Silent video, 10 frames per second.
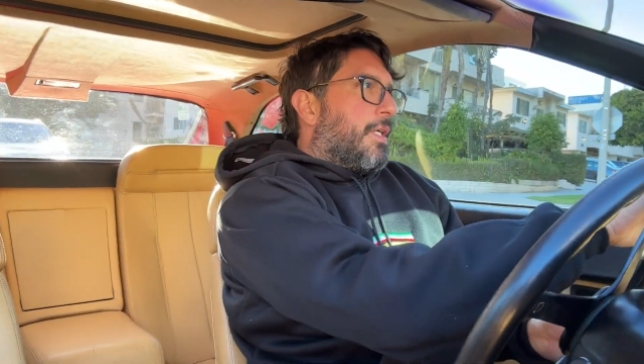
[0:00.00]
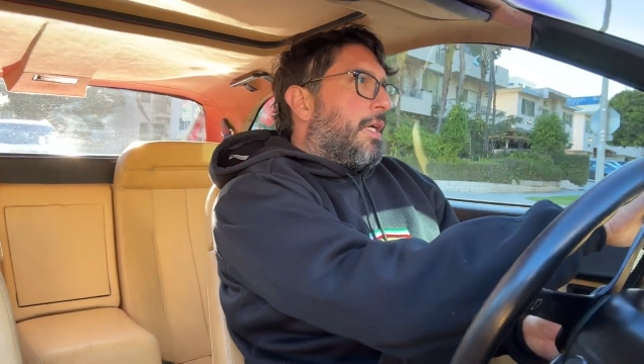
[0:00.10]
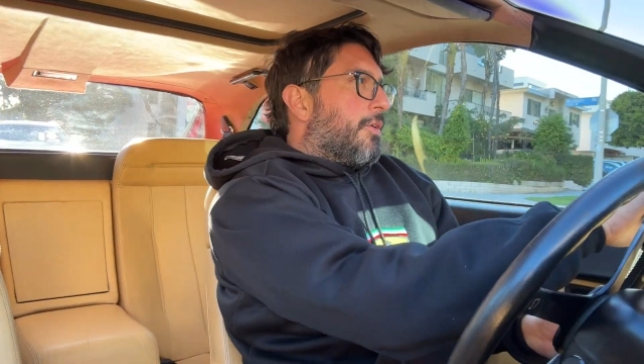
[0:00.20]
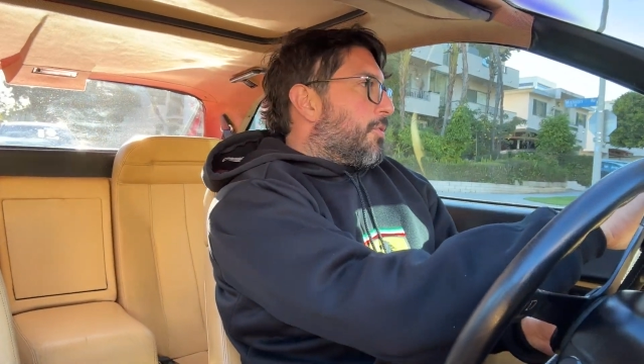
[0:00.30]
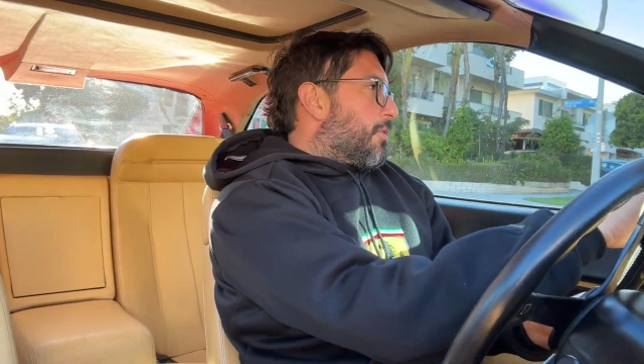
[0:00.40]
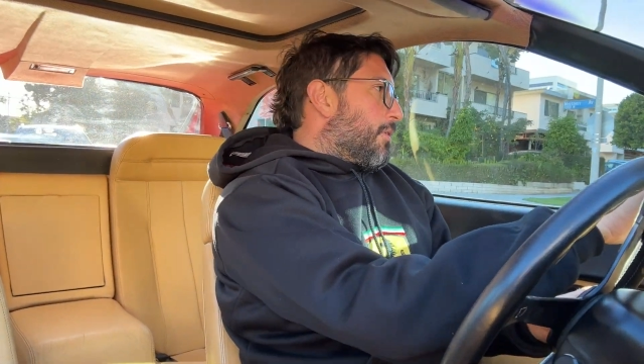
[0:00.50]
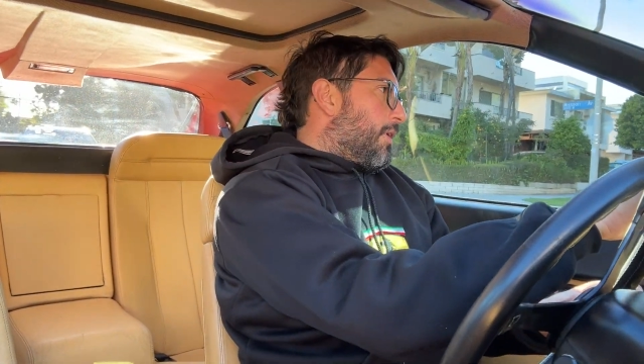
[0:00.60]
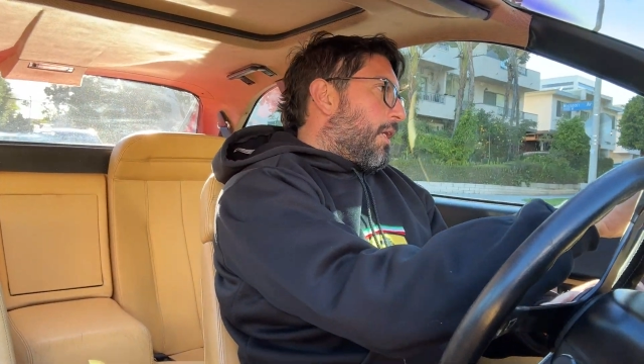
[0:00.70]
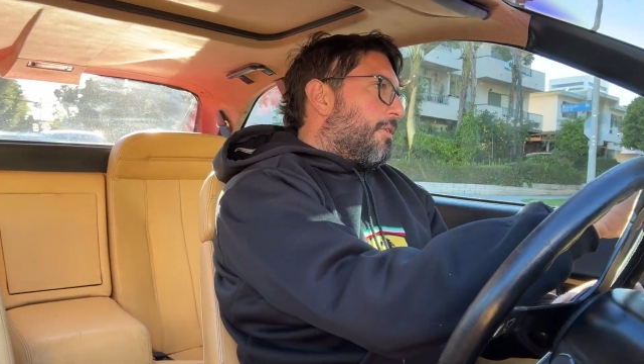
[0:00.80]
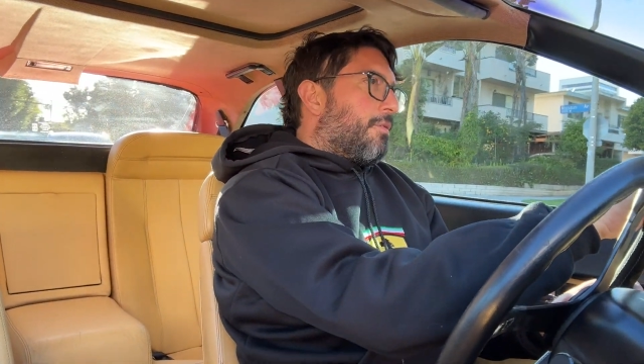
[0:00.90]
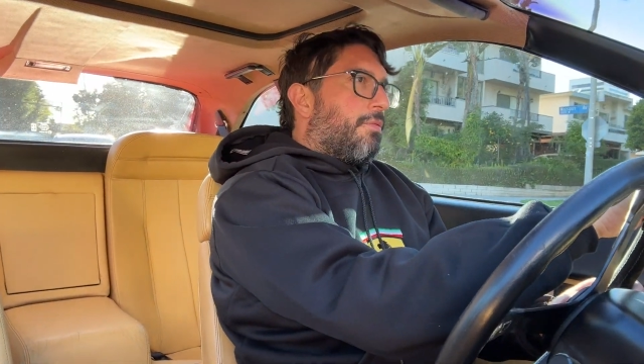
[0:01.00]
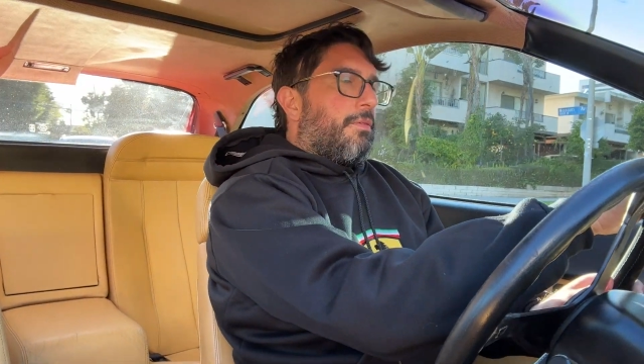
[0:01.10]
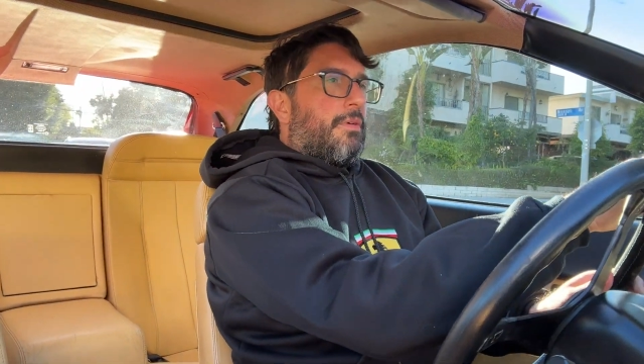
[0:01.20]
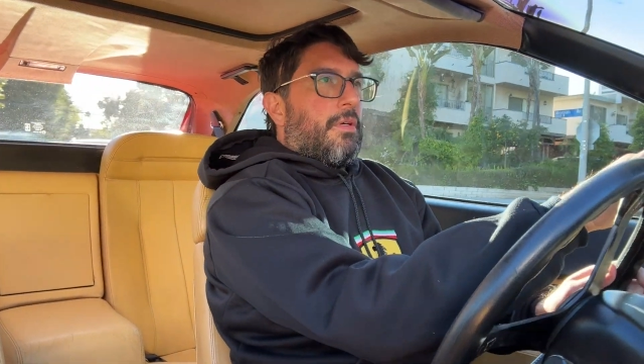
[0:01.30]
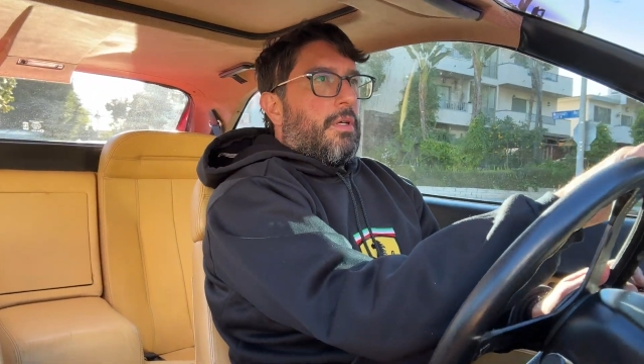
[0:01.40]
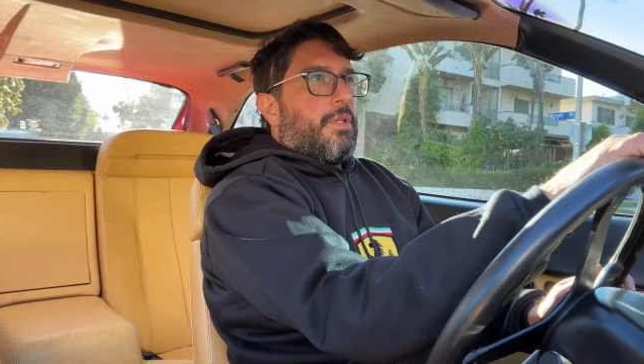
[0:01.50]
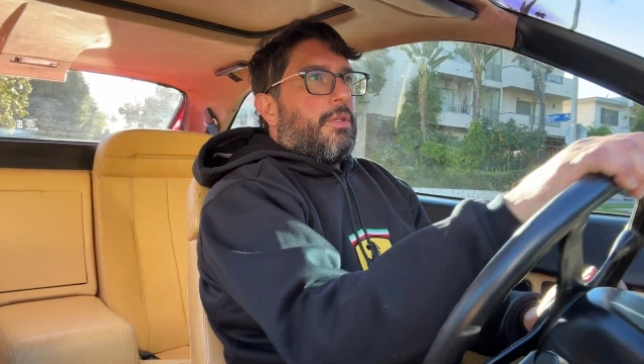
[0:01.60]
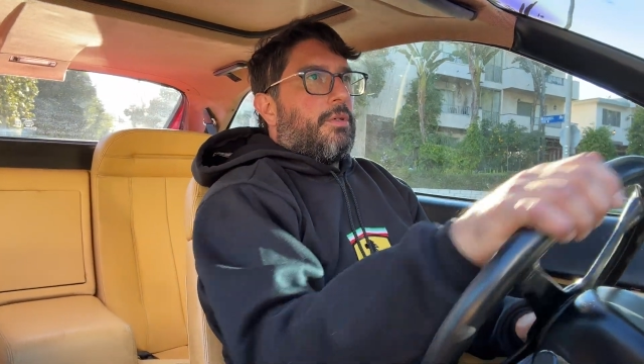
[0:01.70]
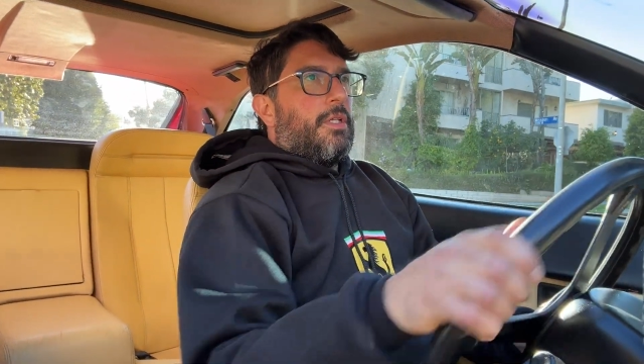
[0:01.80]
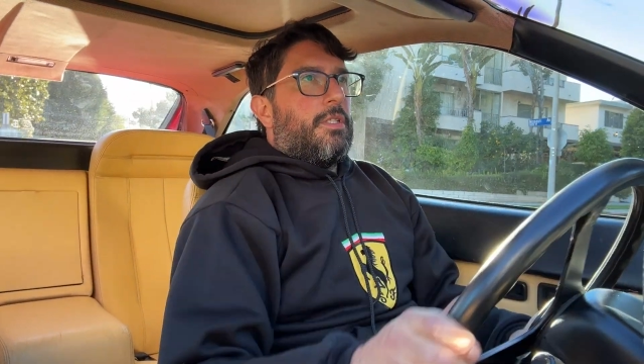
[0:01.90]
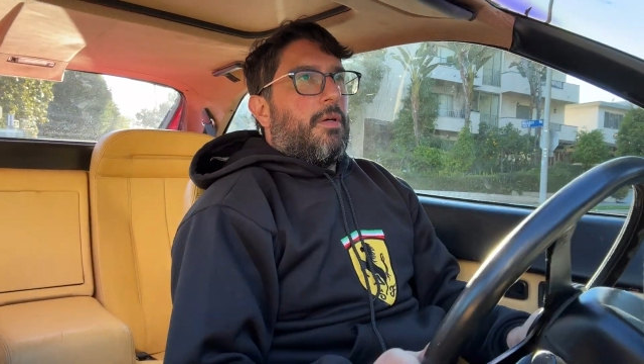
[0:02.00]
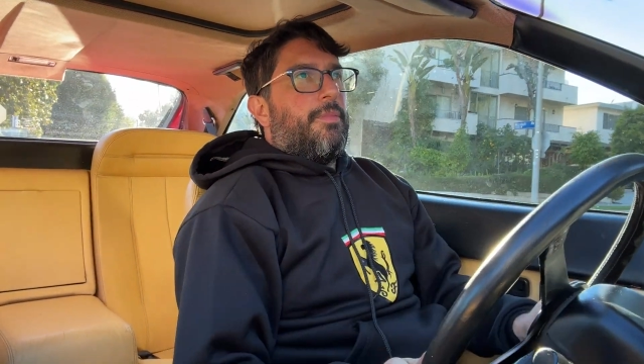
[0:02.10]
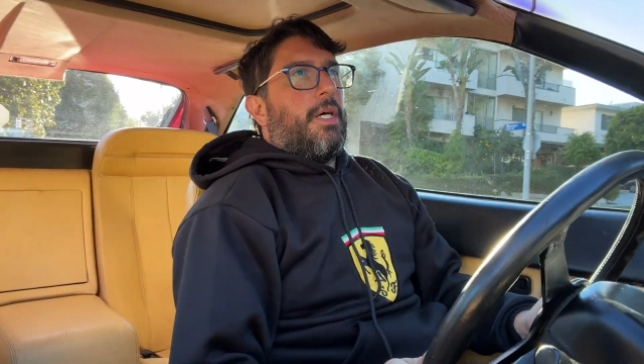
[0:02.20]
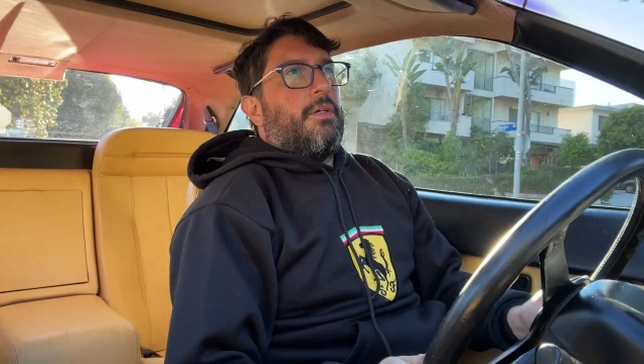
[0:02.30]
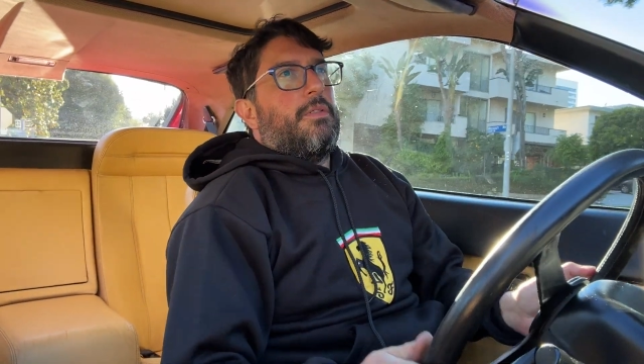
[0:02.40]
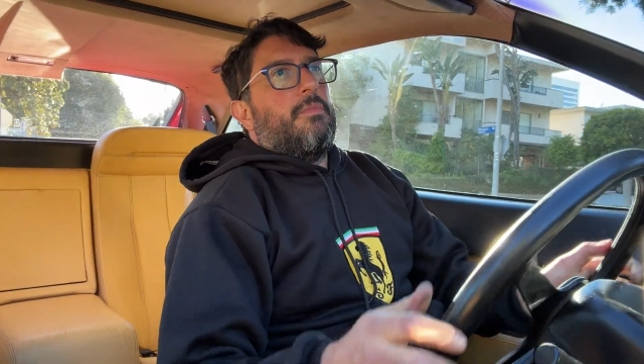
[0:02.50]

gears are nice for a 30-some thousand